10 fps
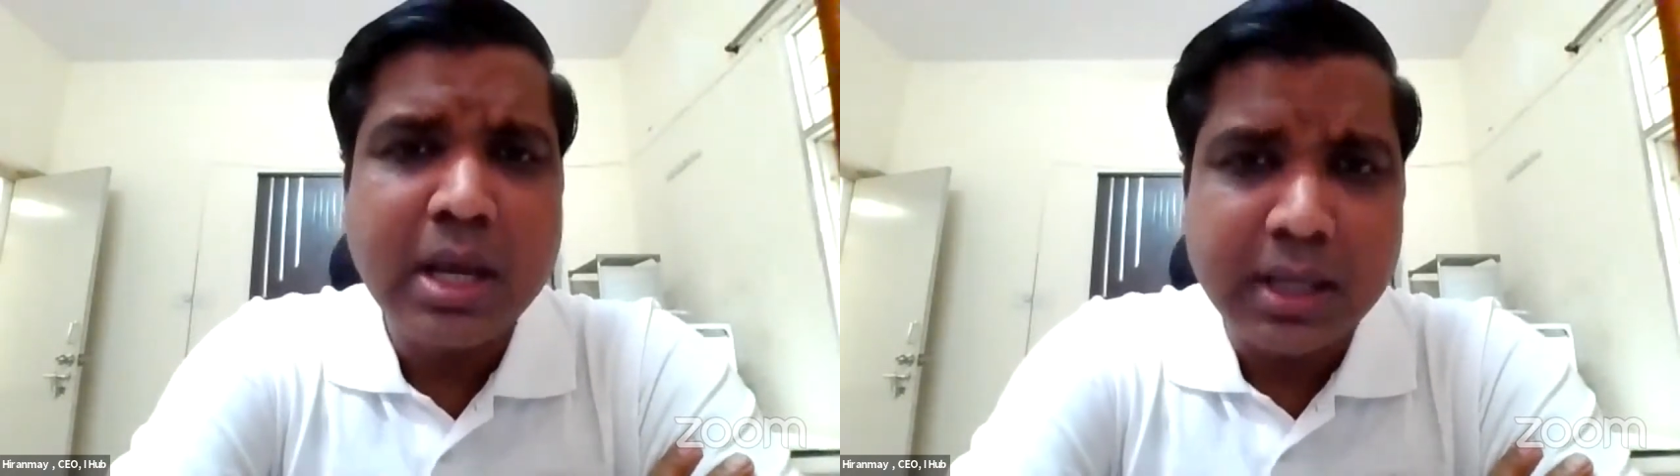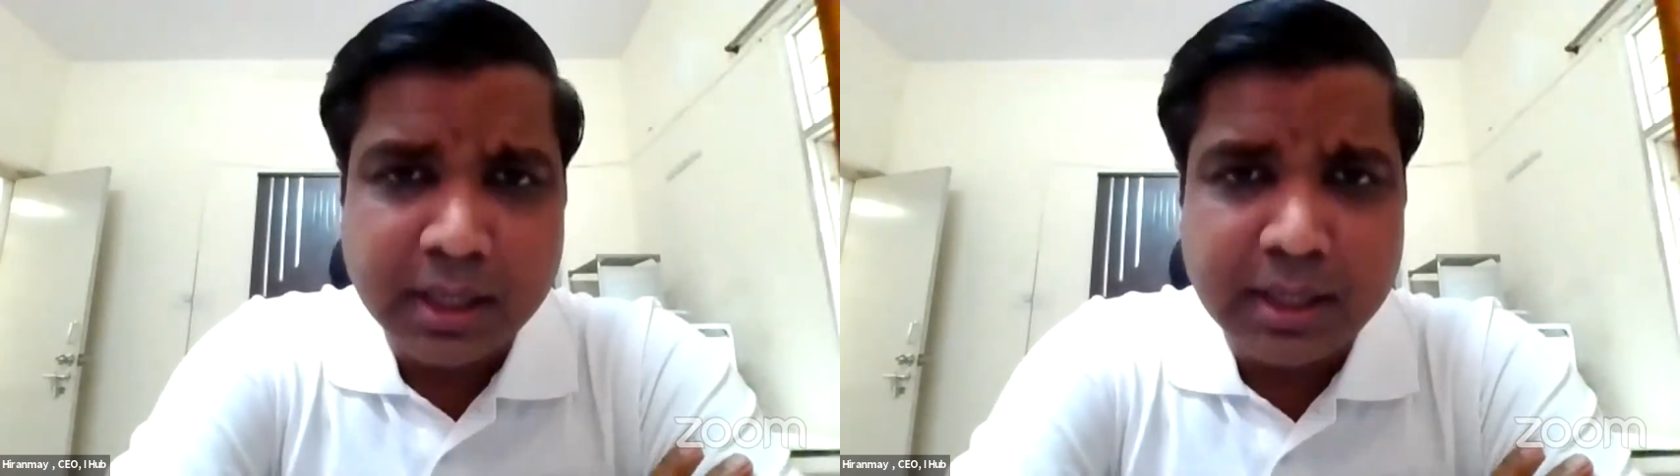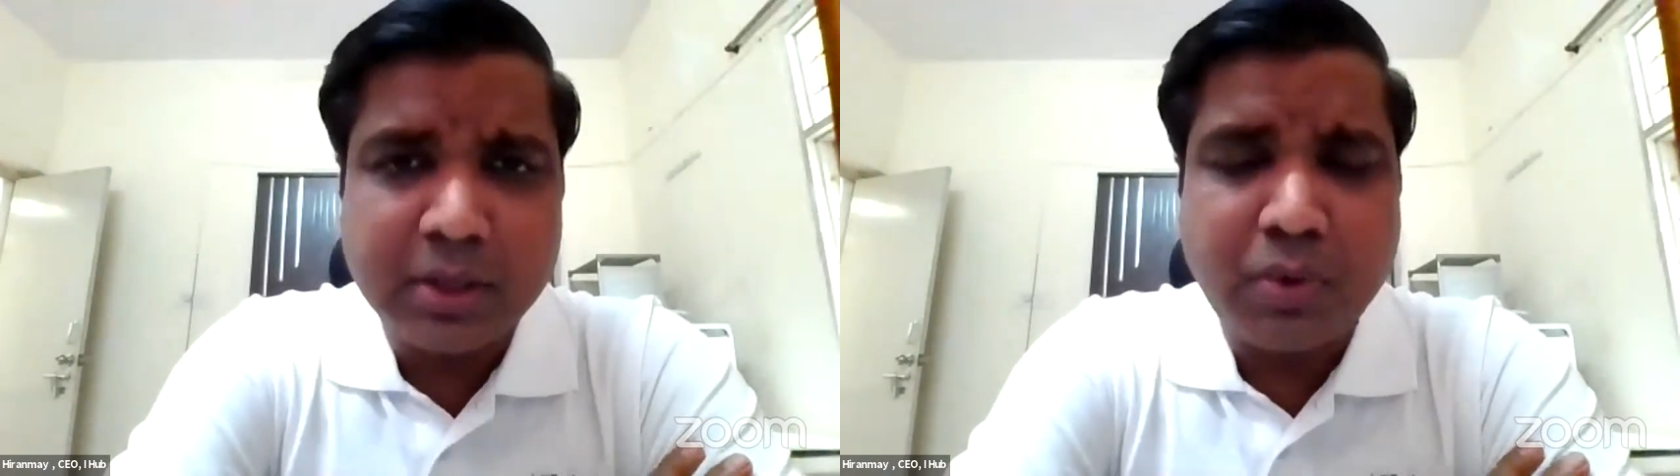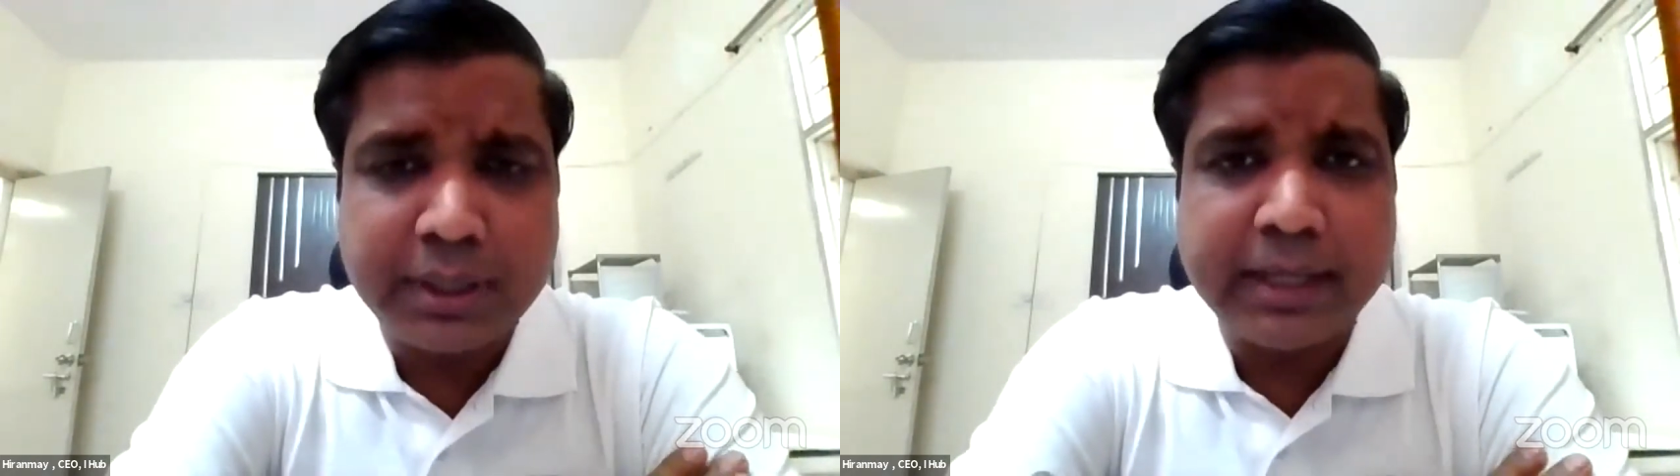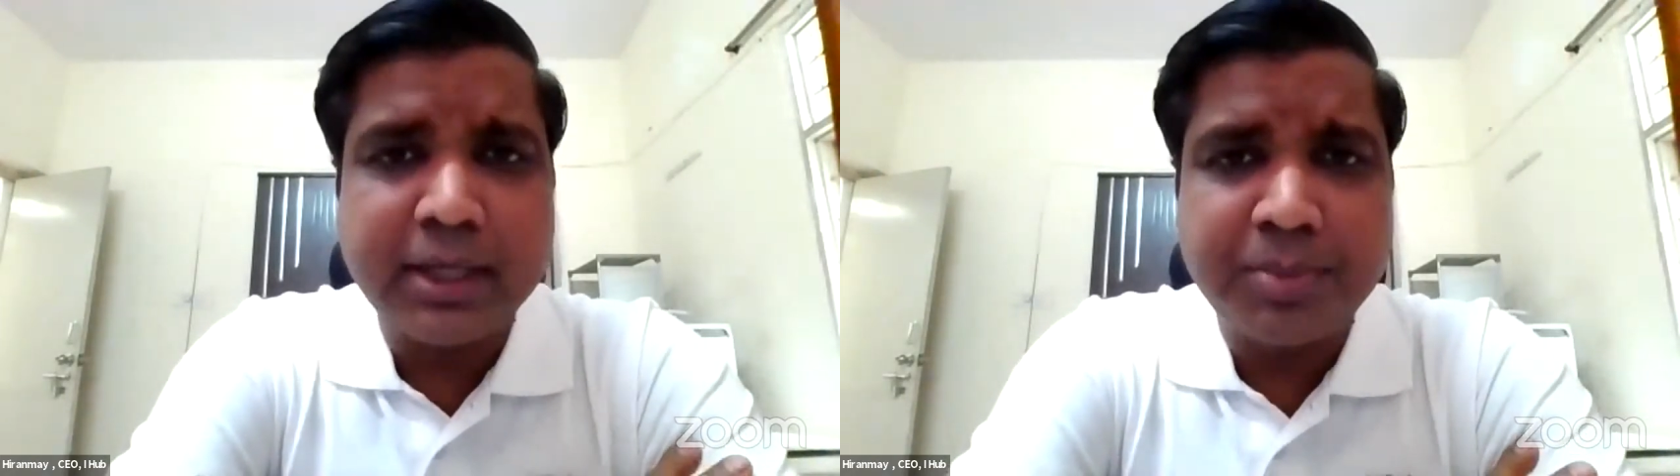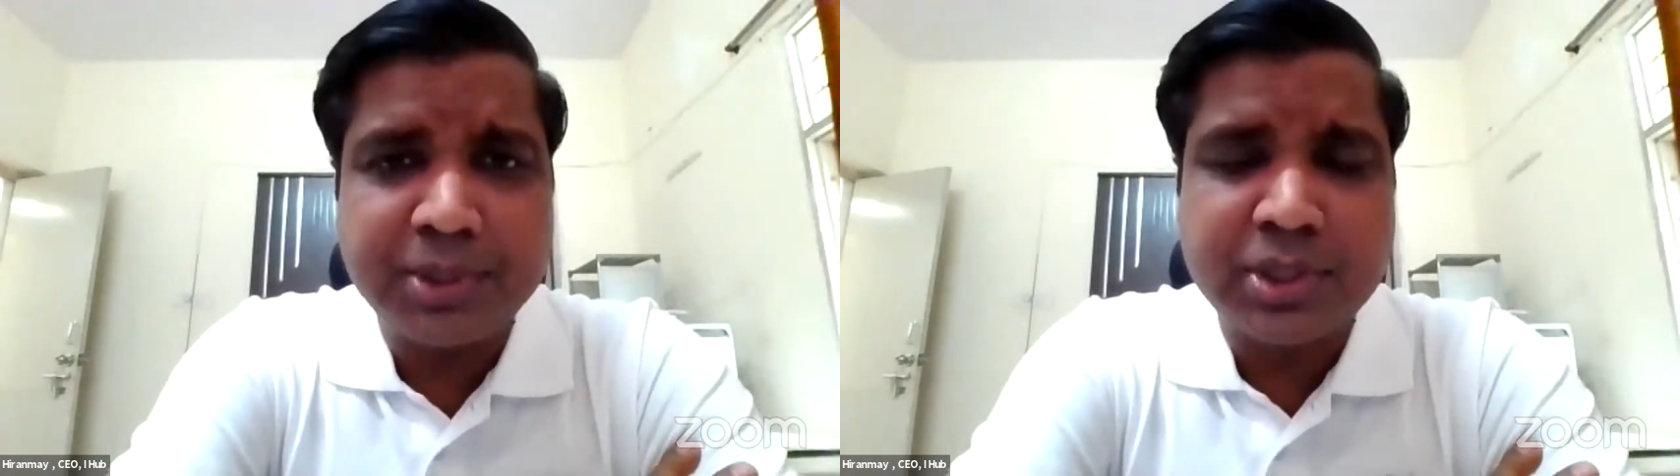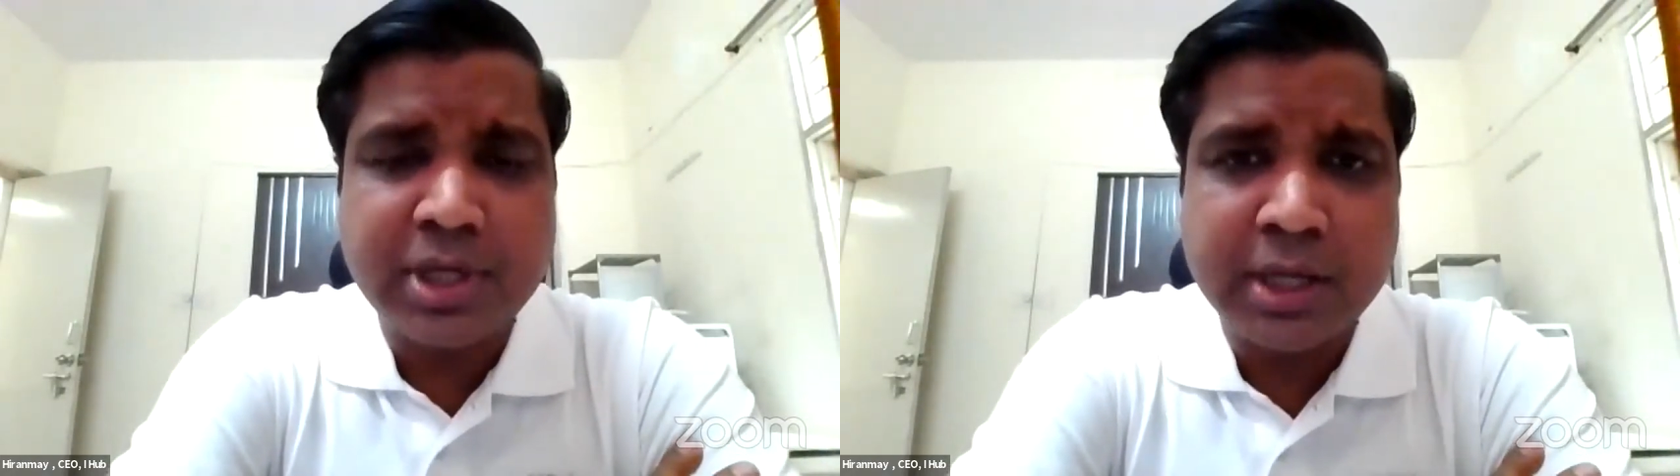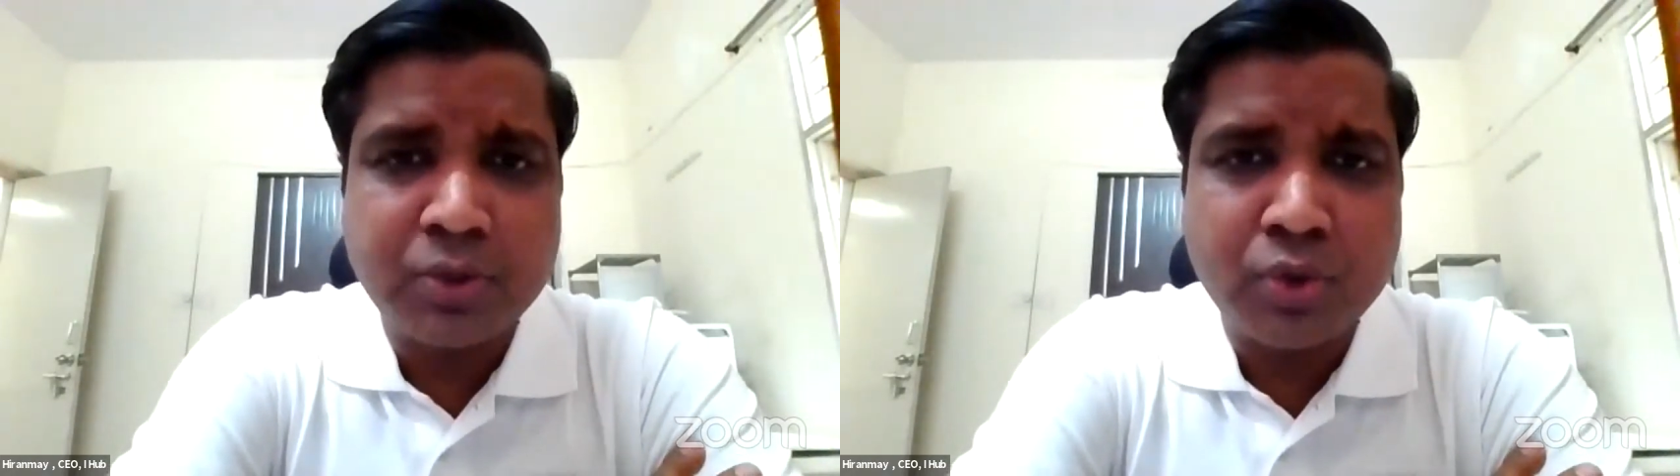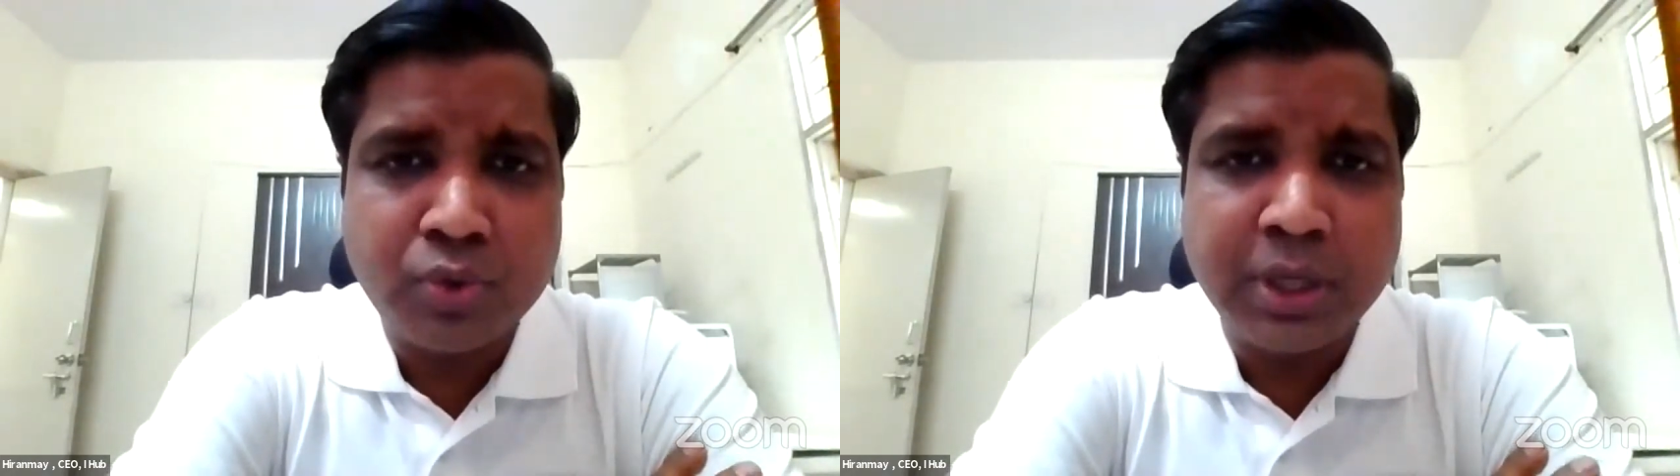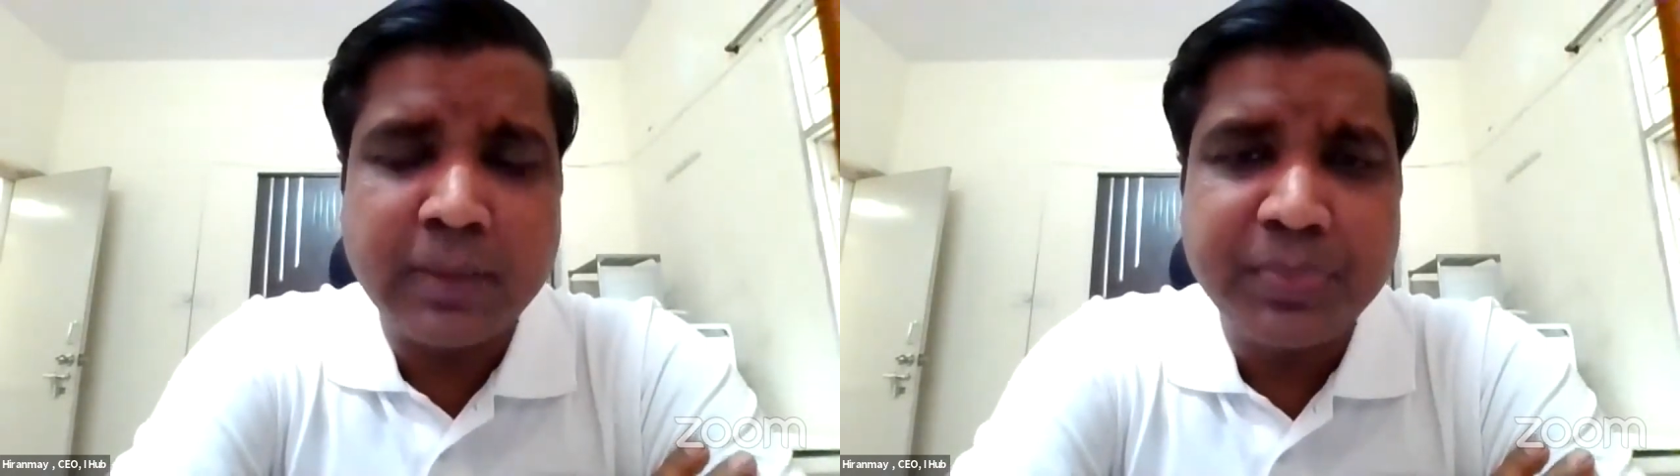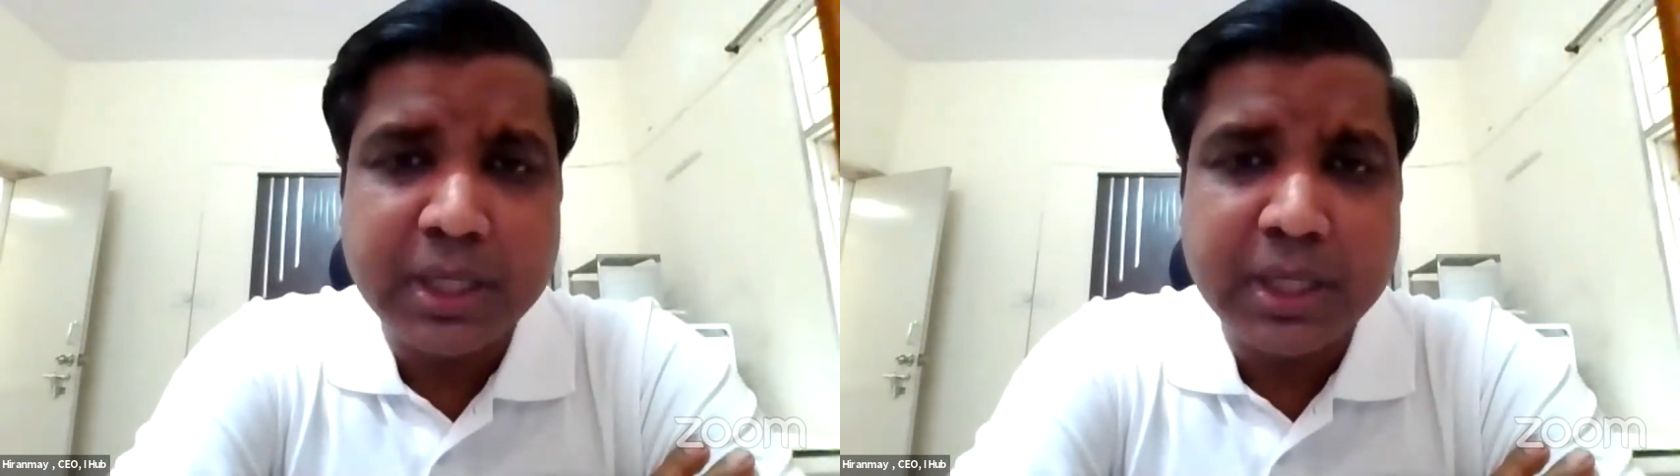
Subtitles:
Herein, what iHub is trying to doing